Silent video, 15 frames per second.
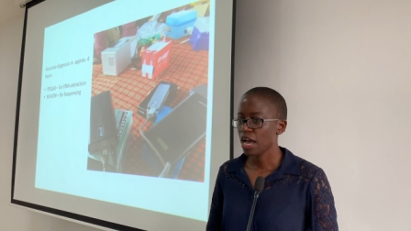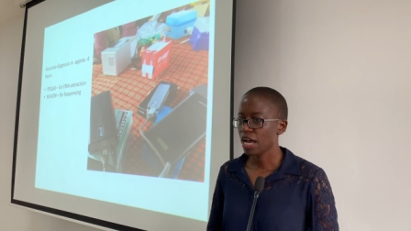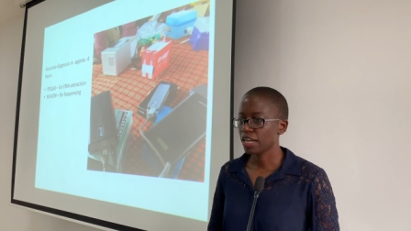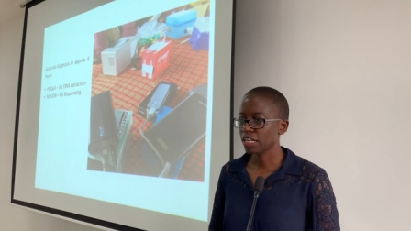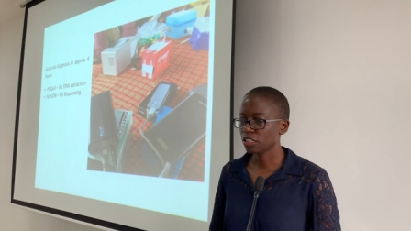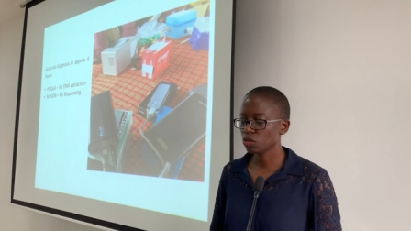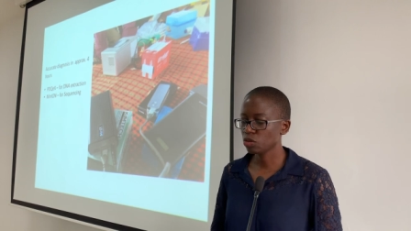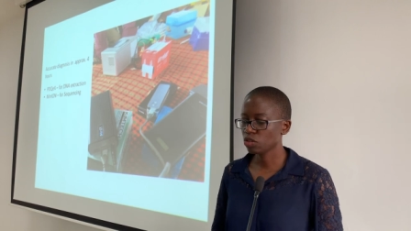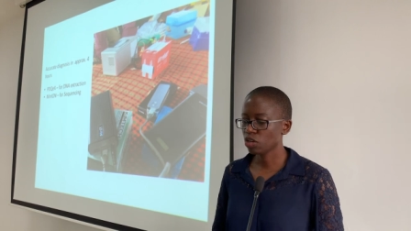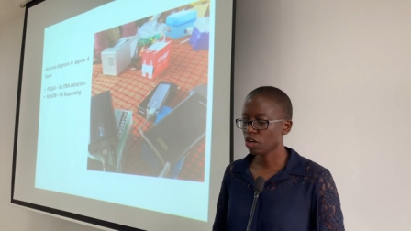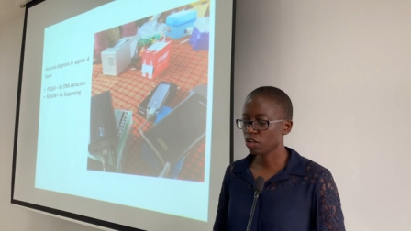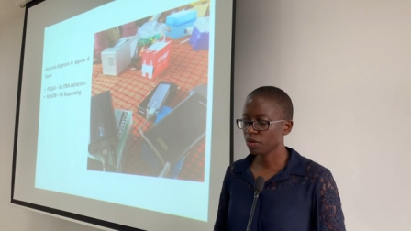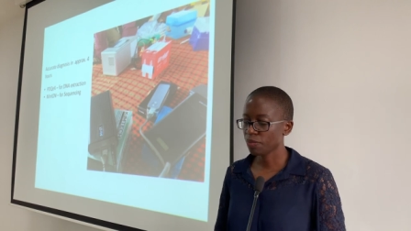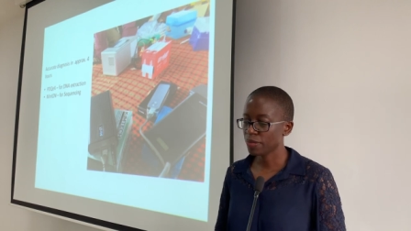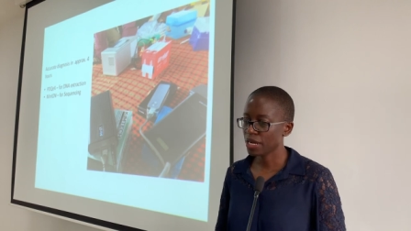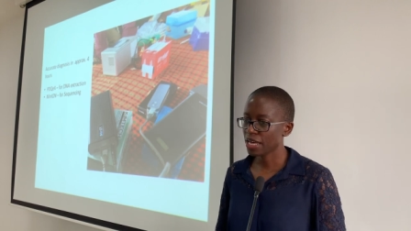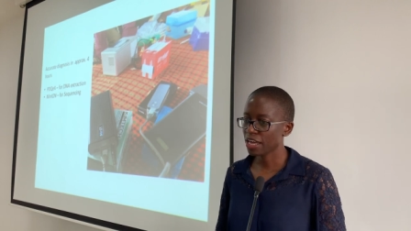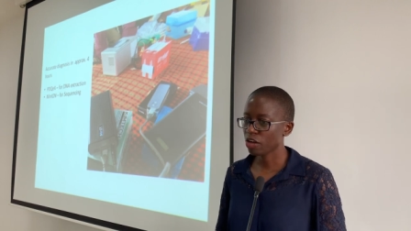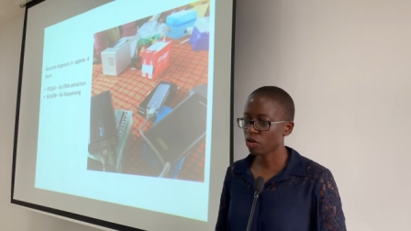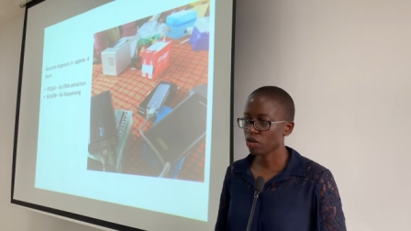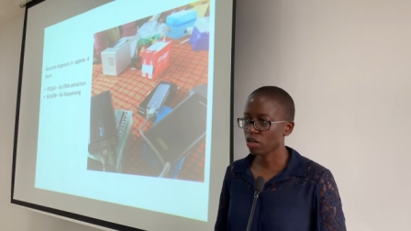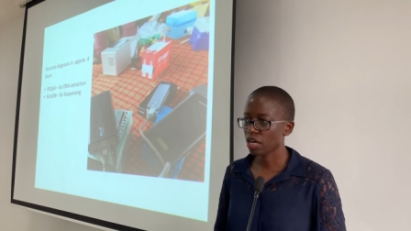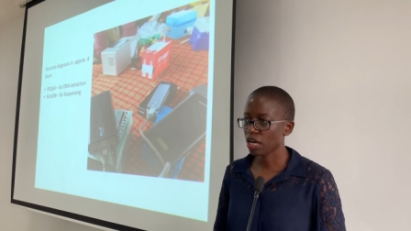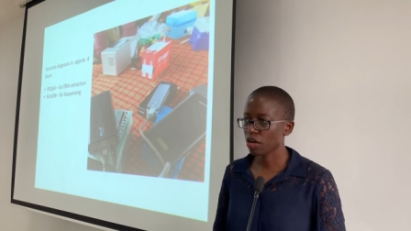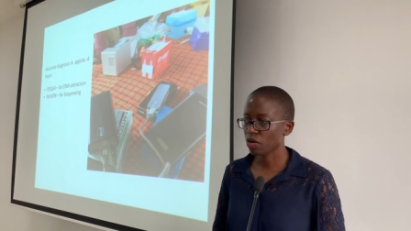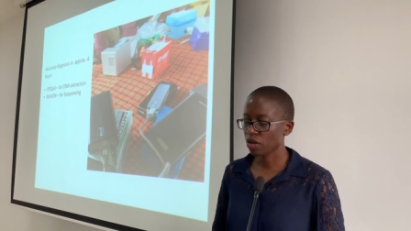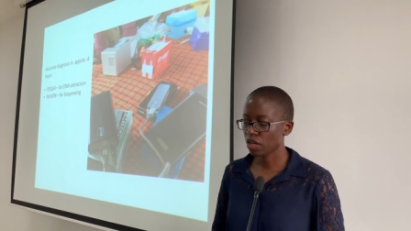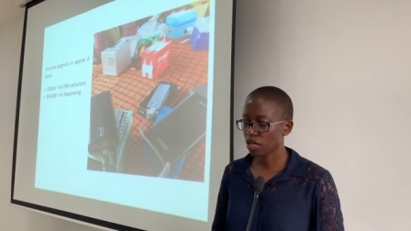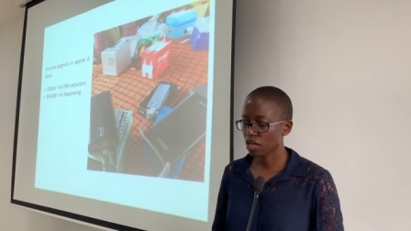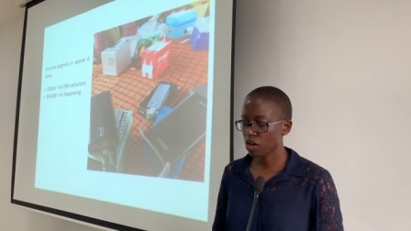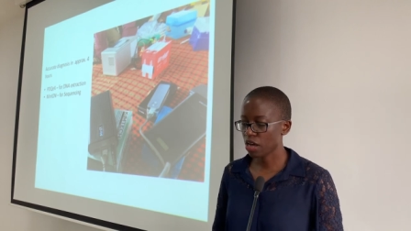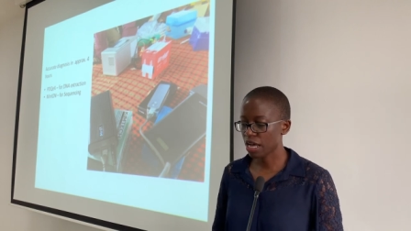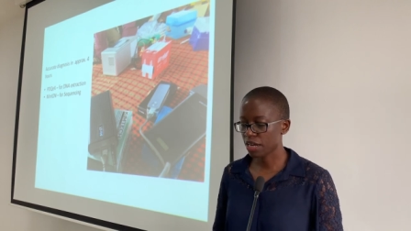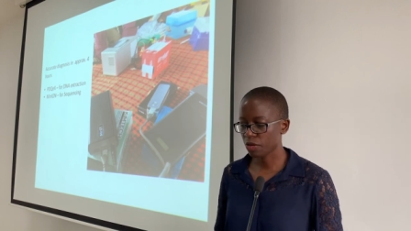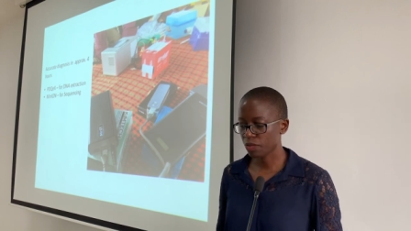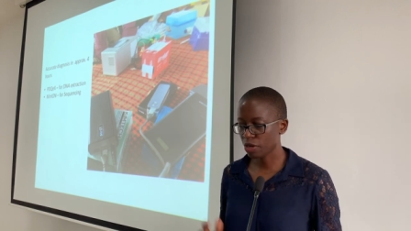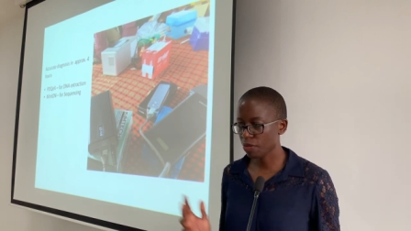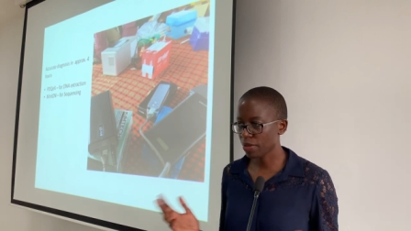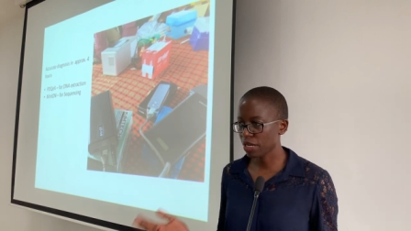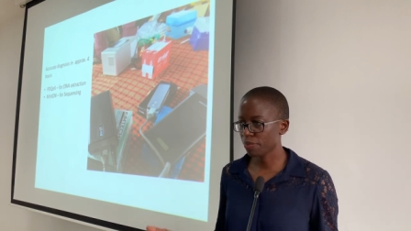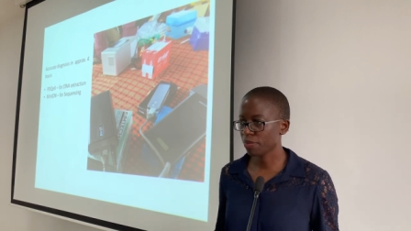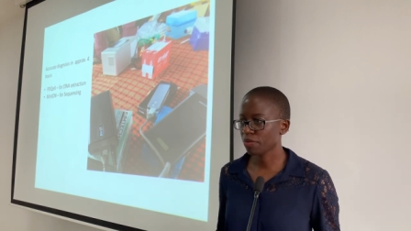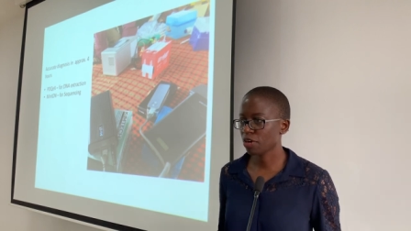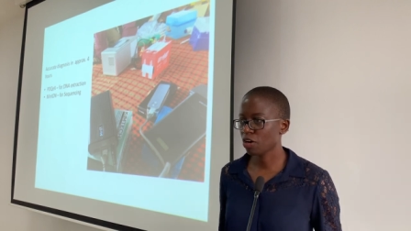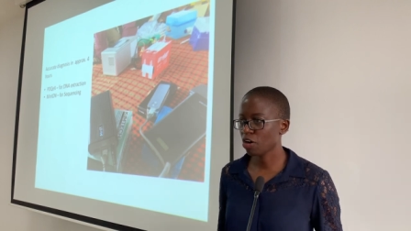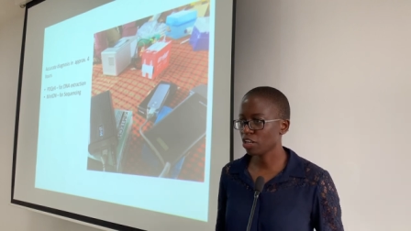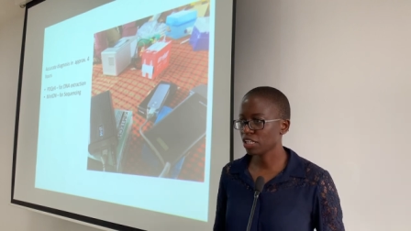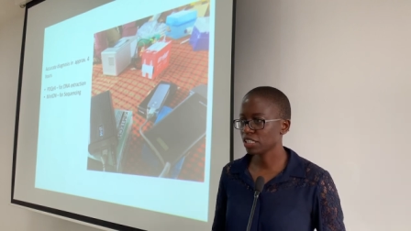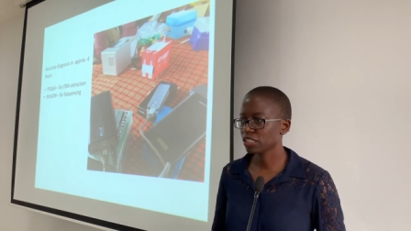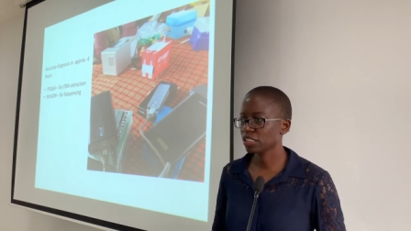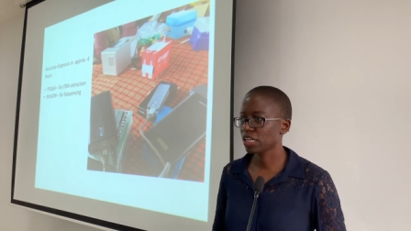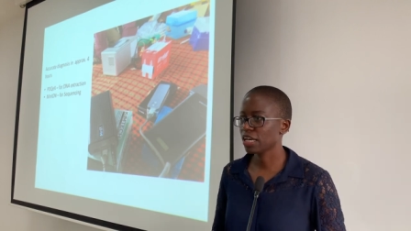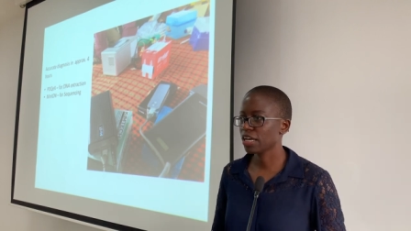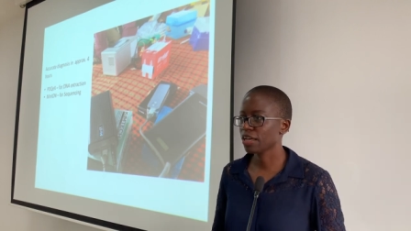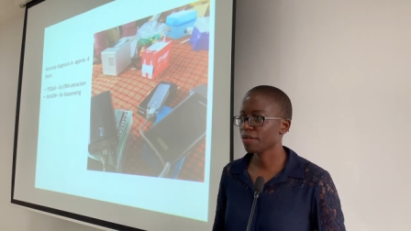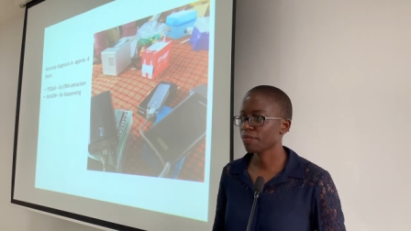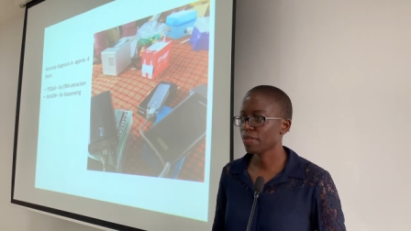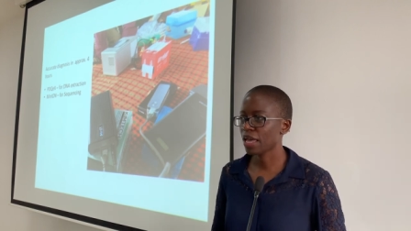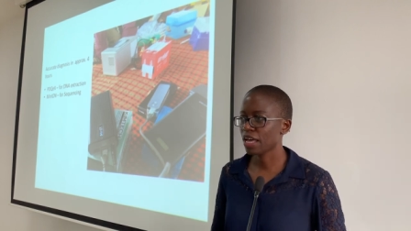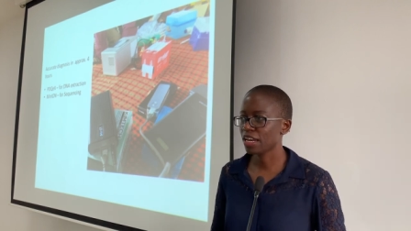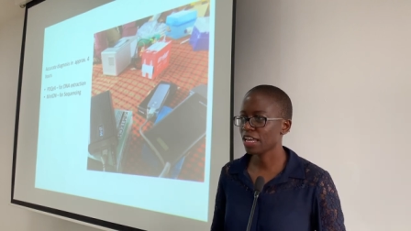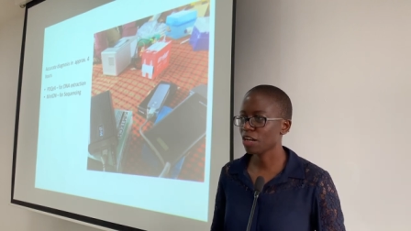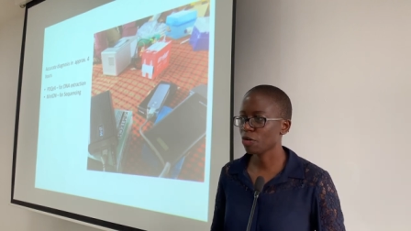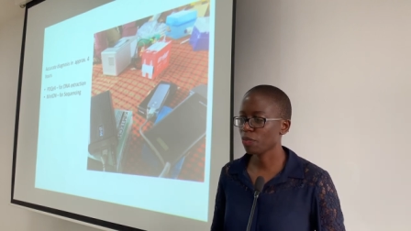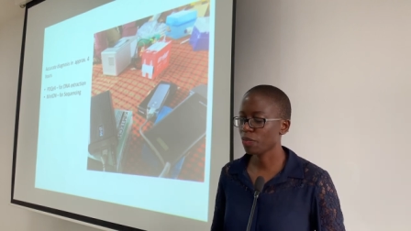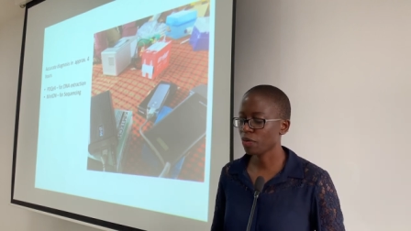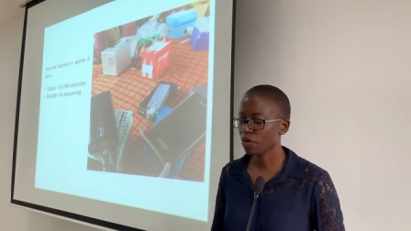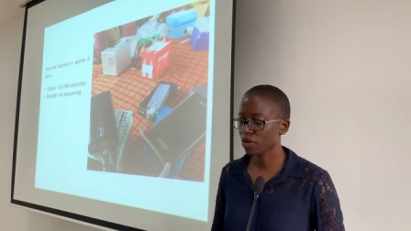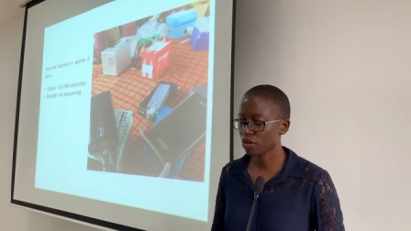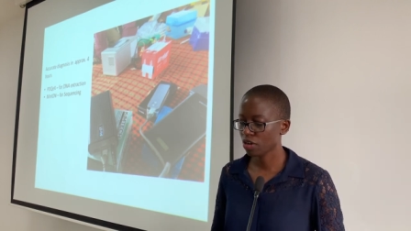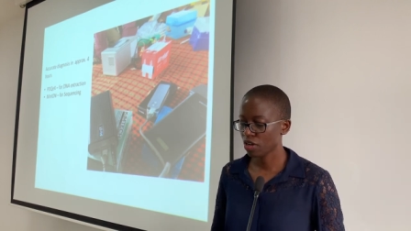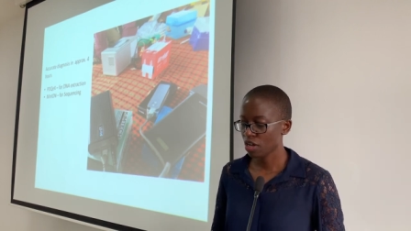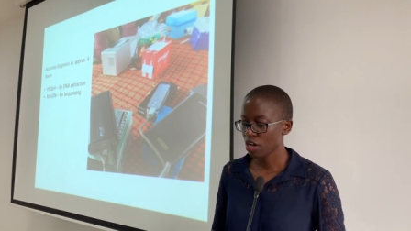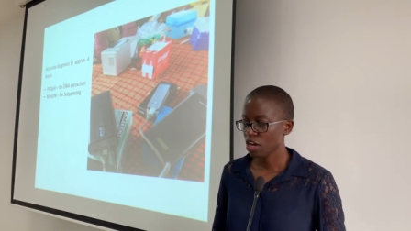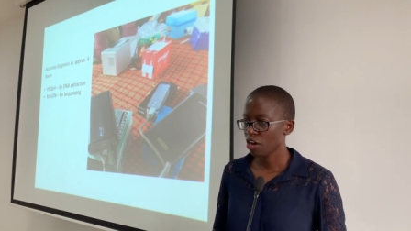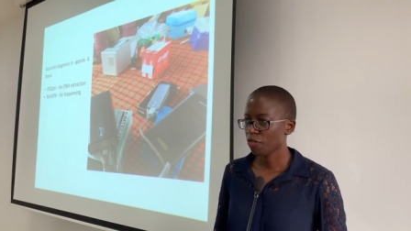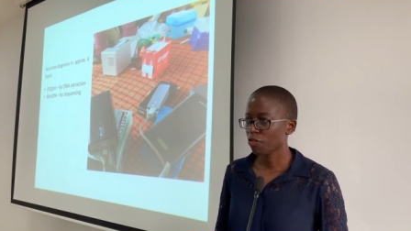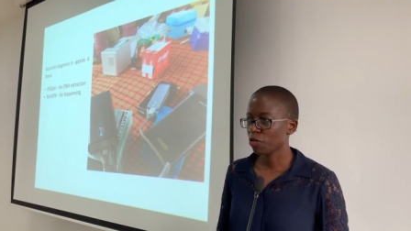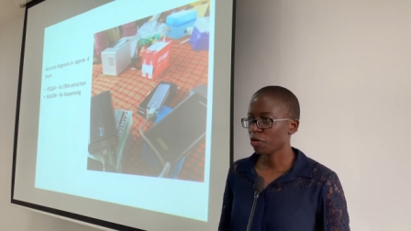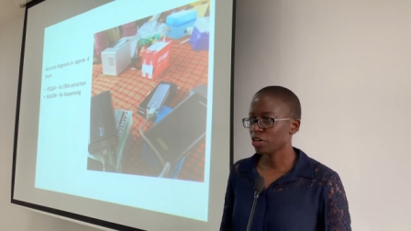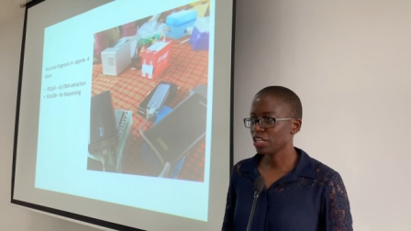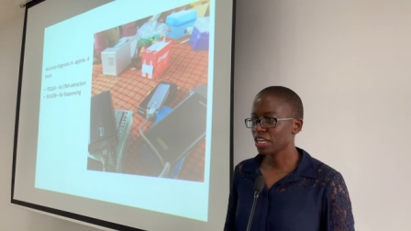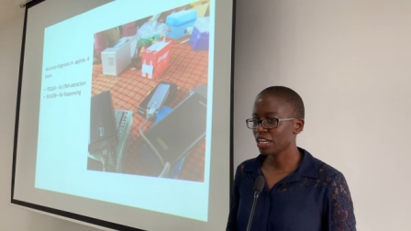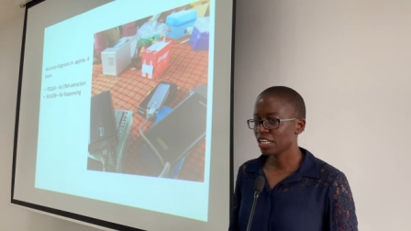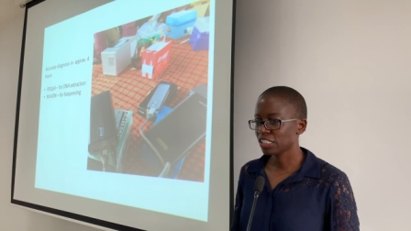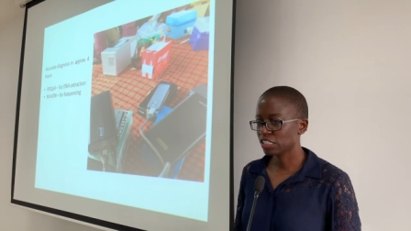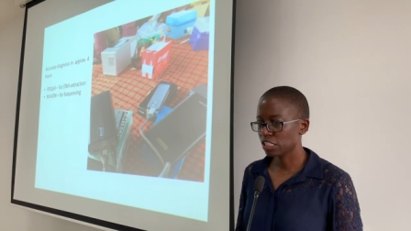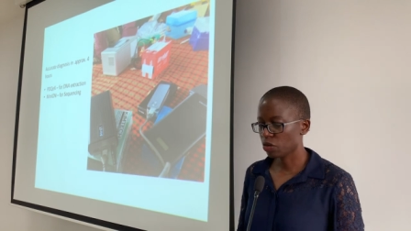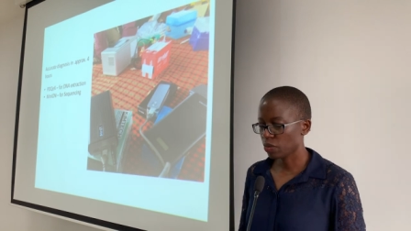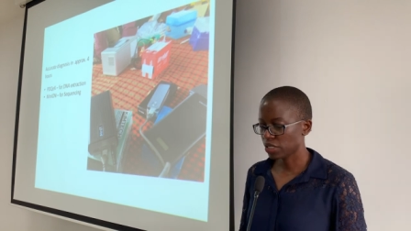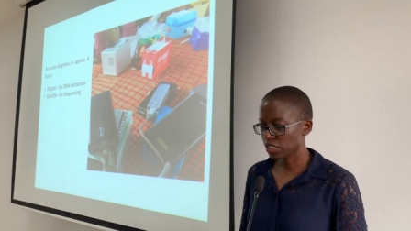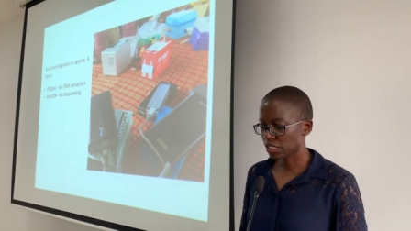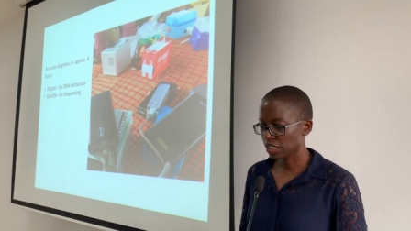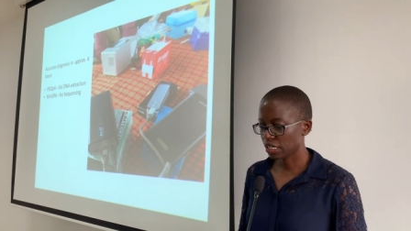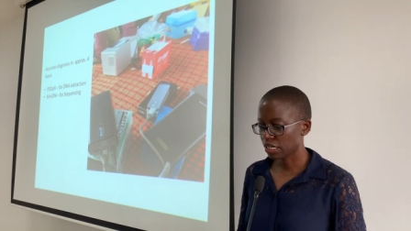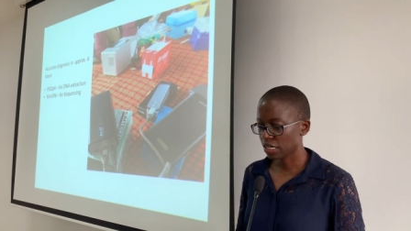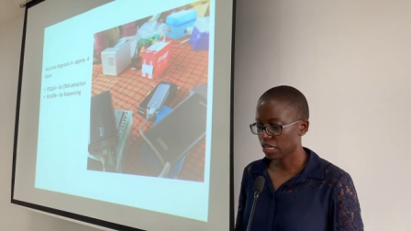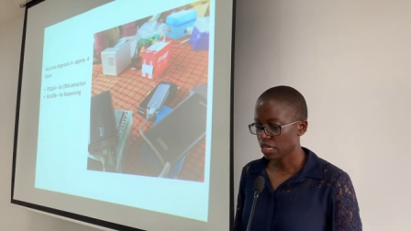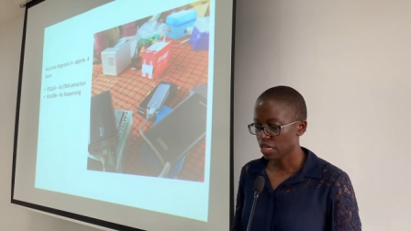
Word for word: and a tool called MinION, uh, and we normally call it uh, a nanopore for DNA sequencing.